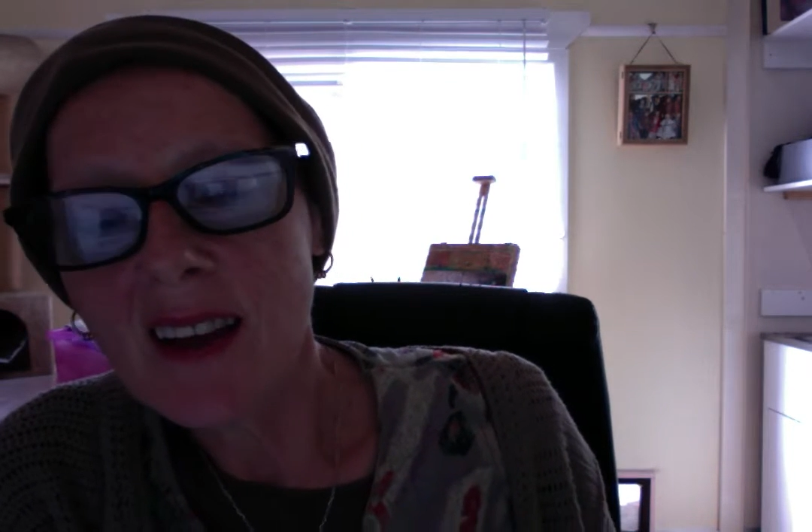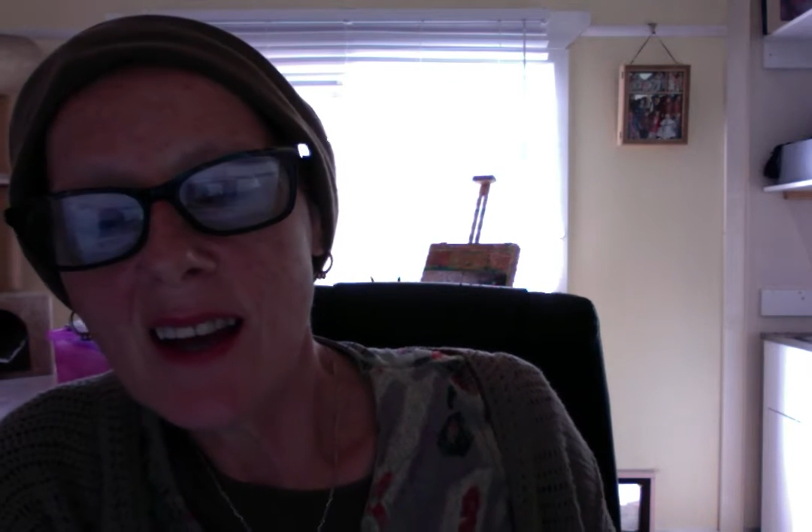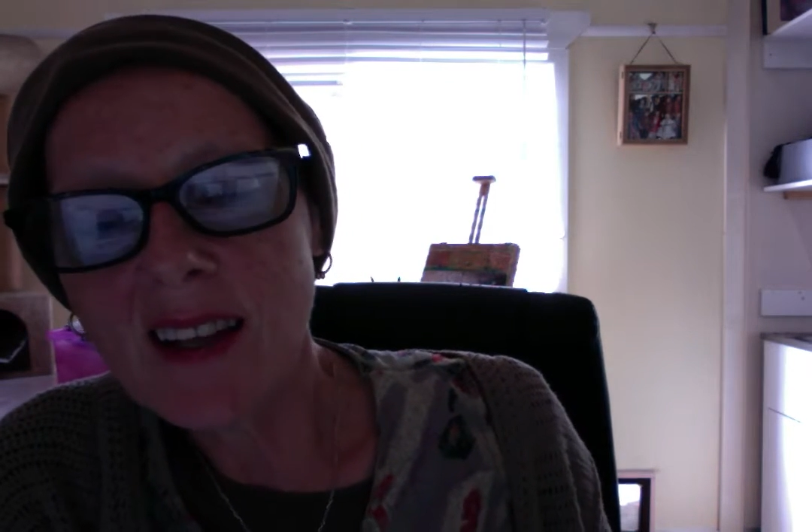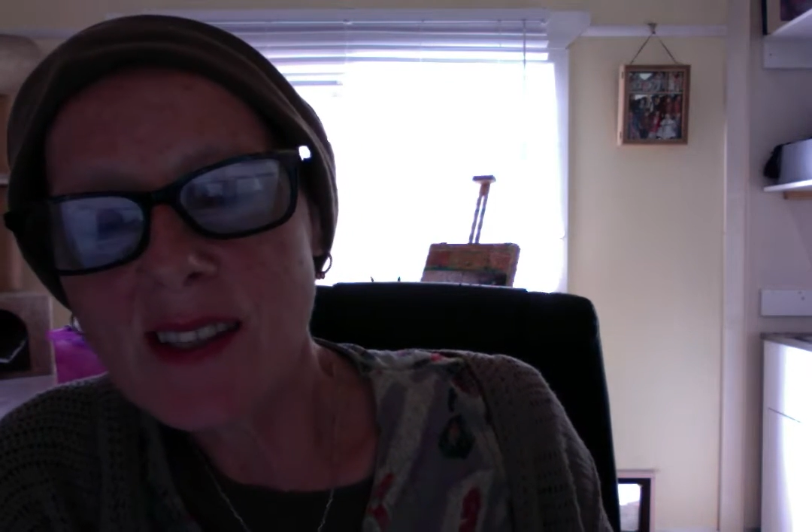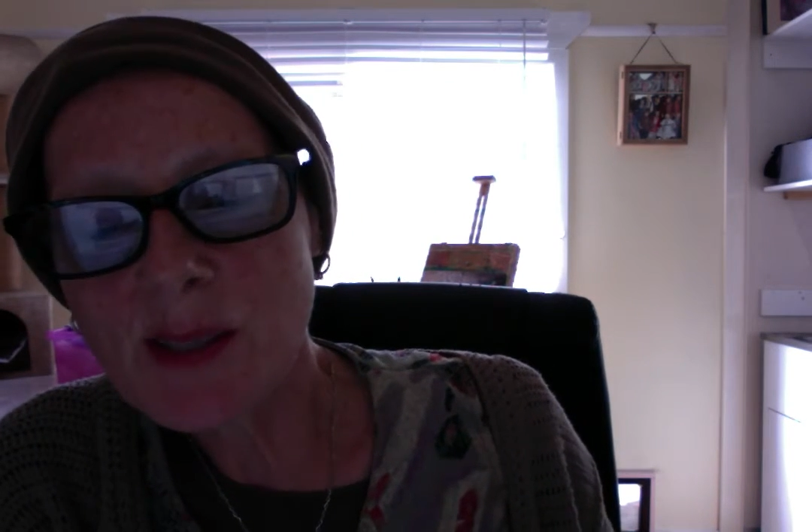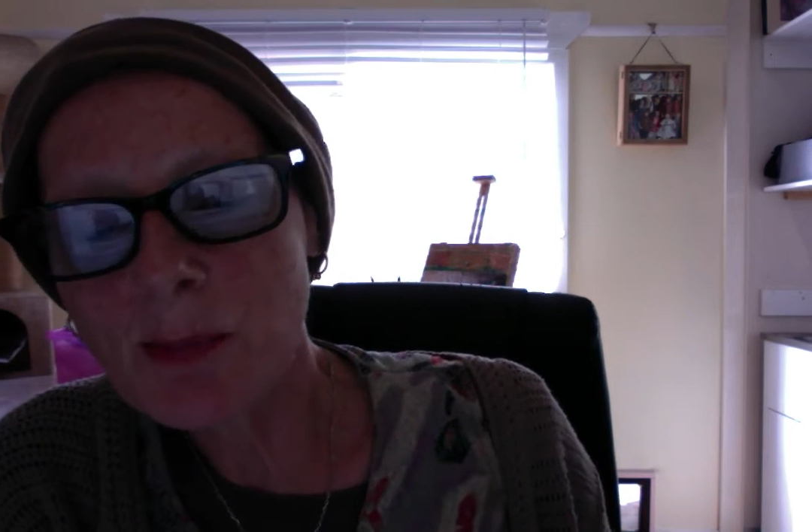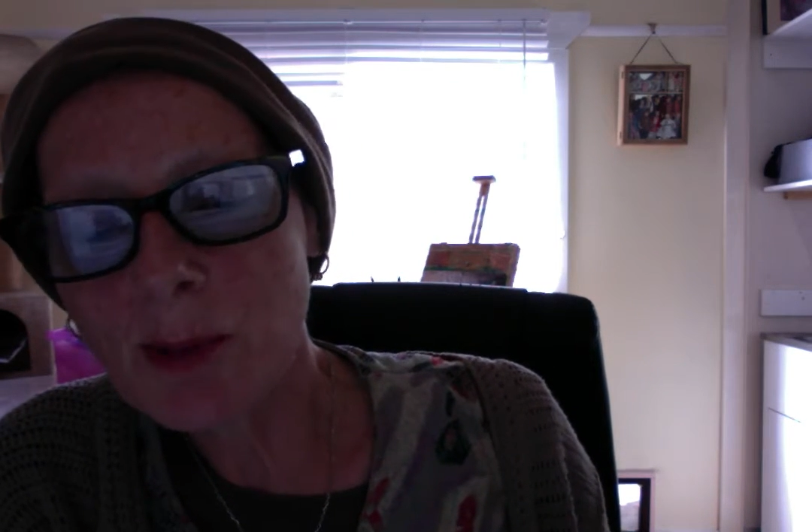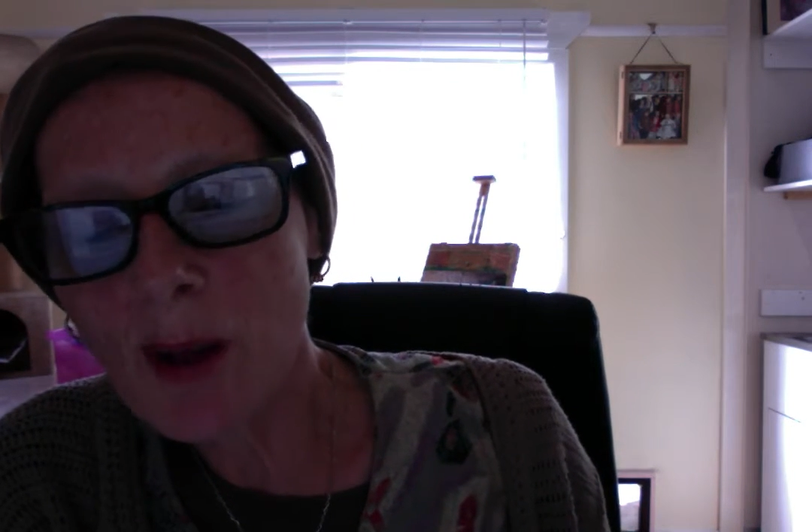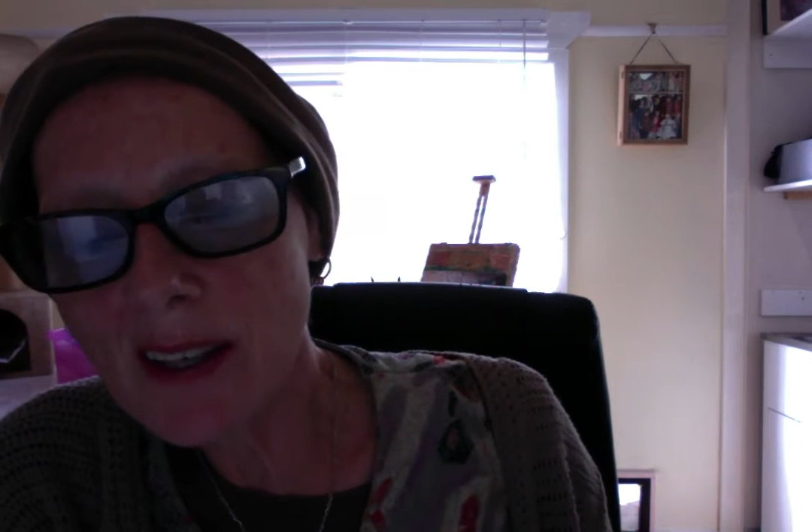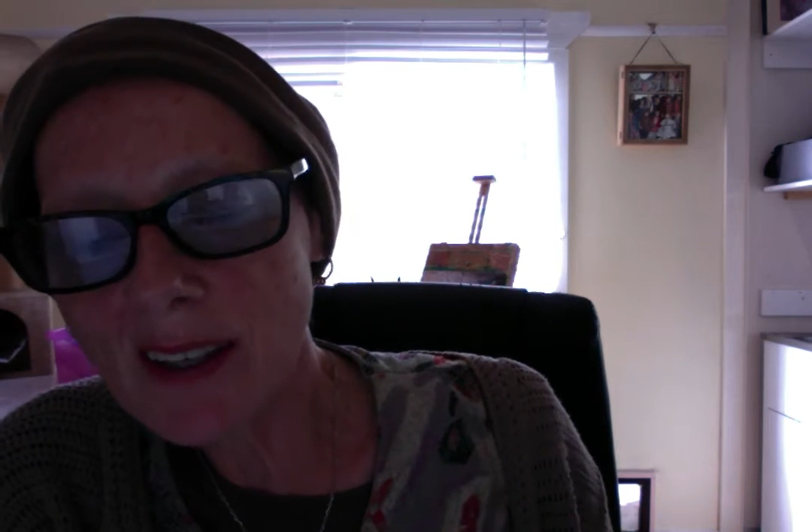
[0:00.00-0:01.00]
and it's
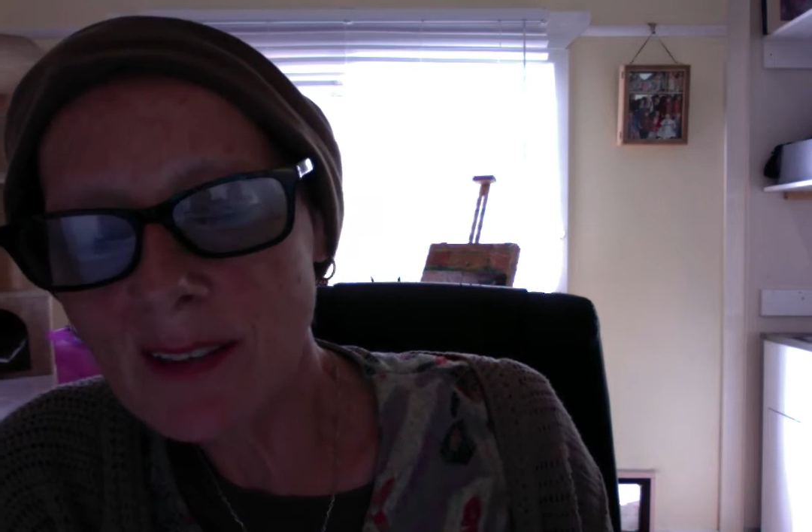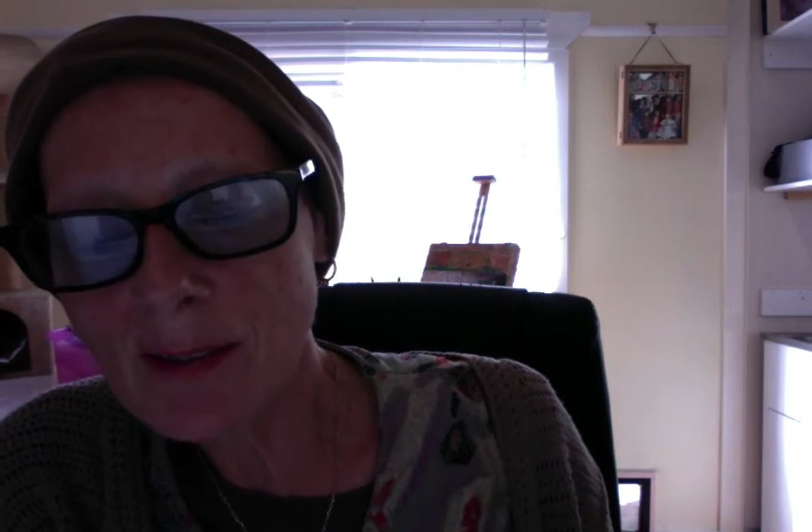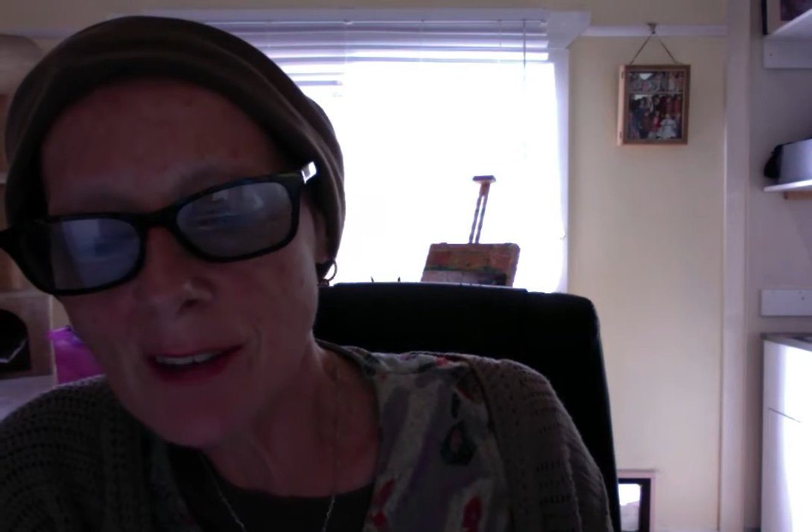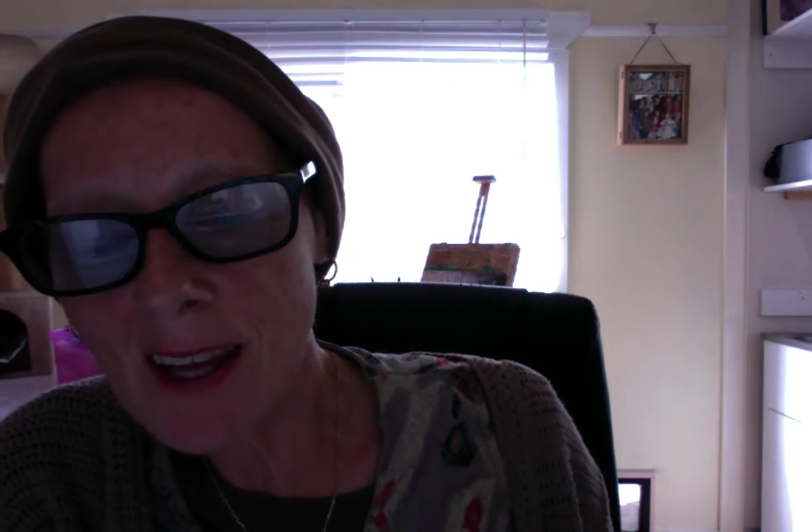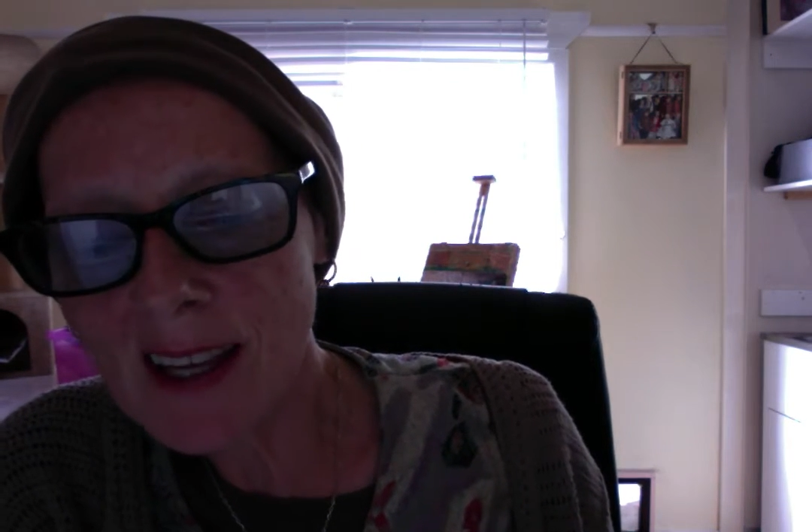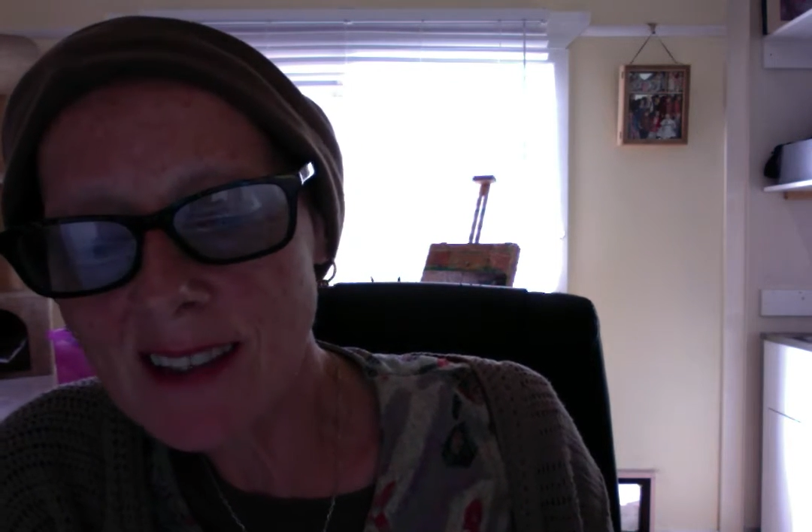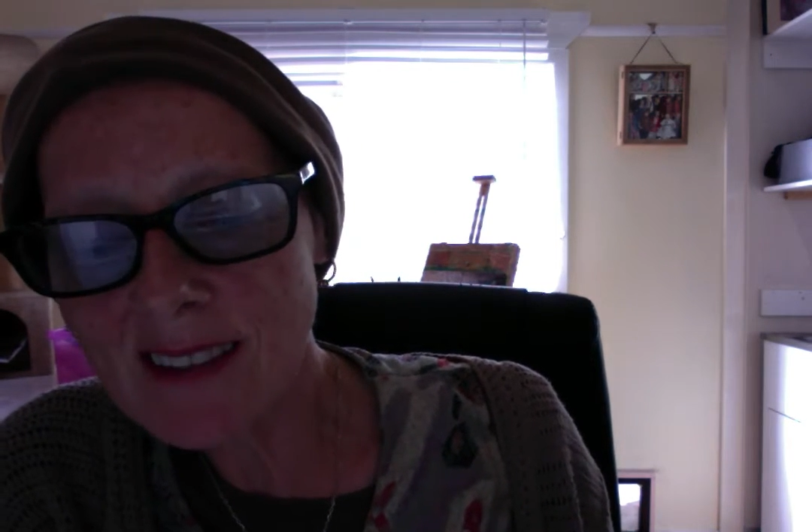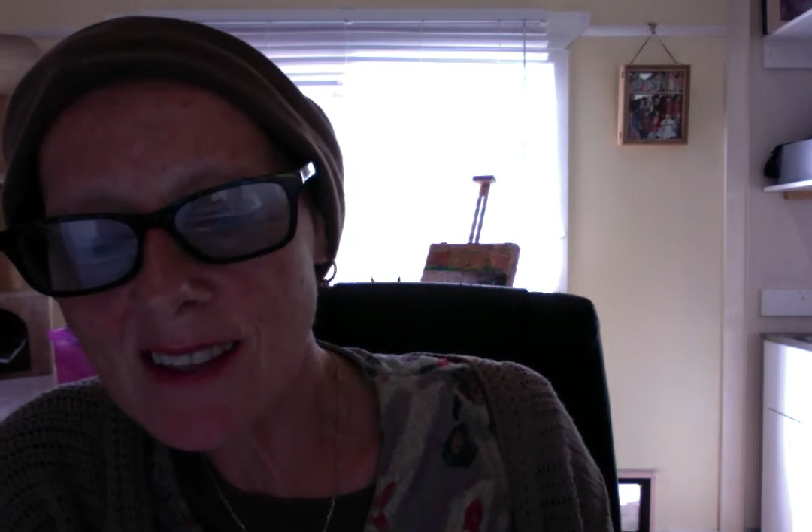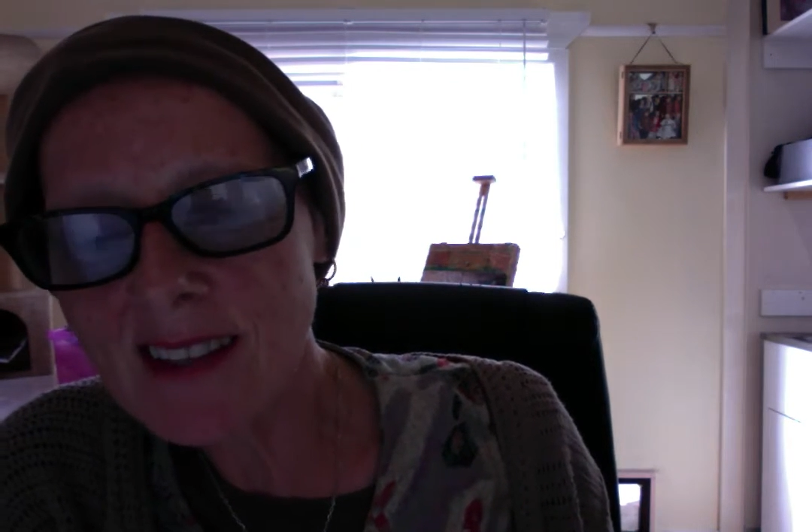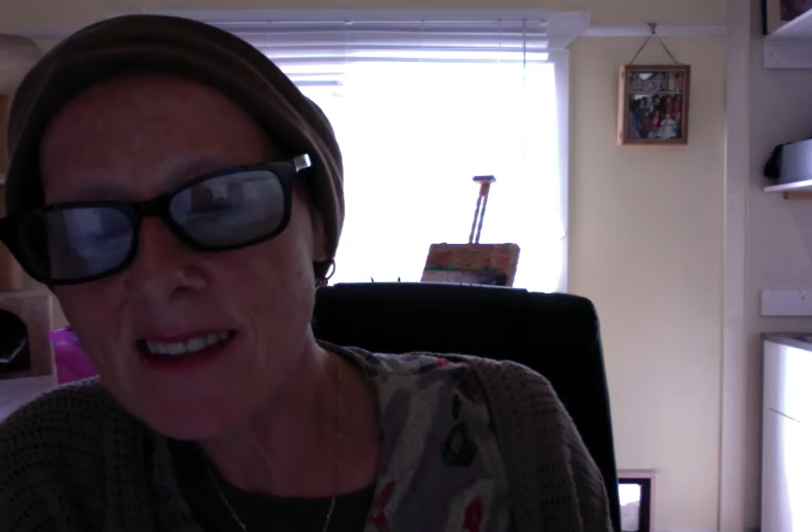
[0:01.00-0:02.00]
blocking a vein
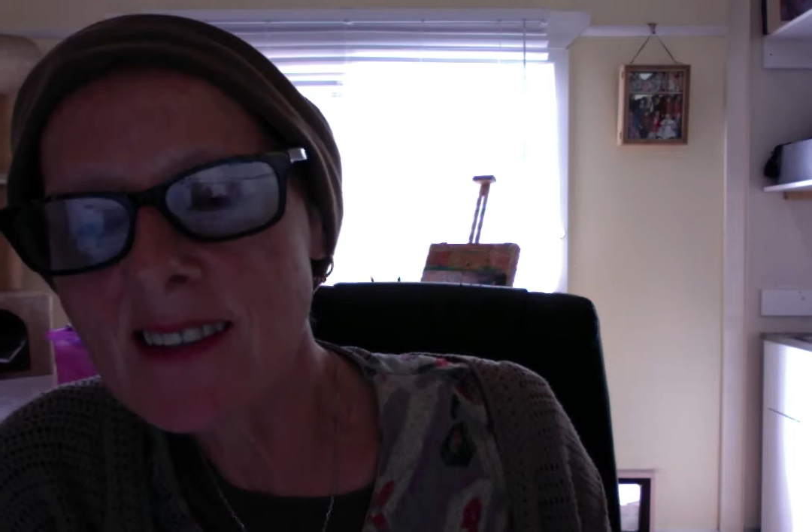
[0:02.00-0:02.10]
that